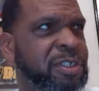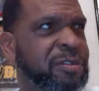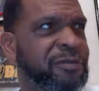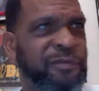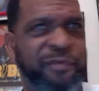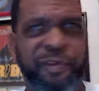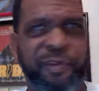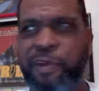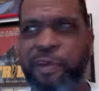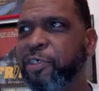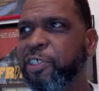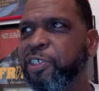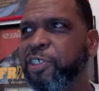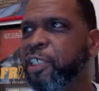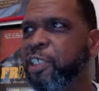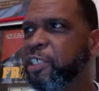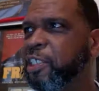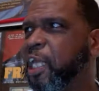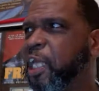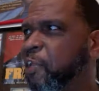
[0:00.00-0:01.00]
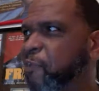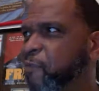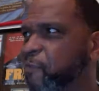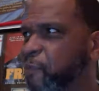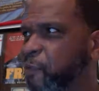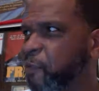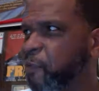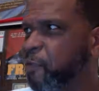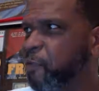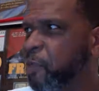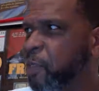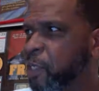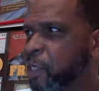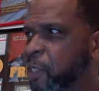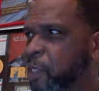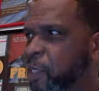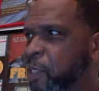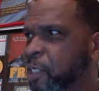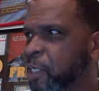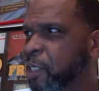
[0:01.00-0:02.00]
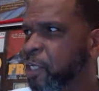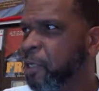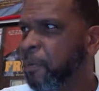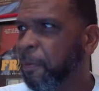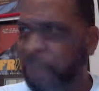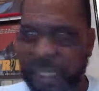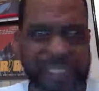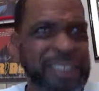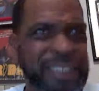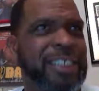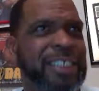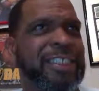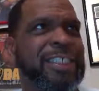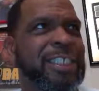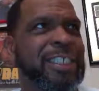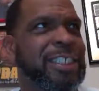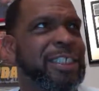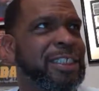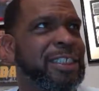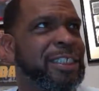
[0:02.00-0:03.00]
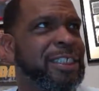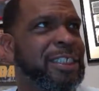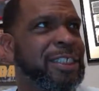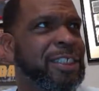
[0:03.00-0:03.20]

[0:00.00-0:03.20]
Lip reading: Very successful businesses.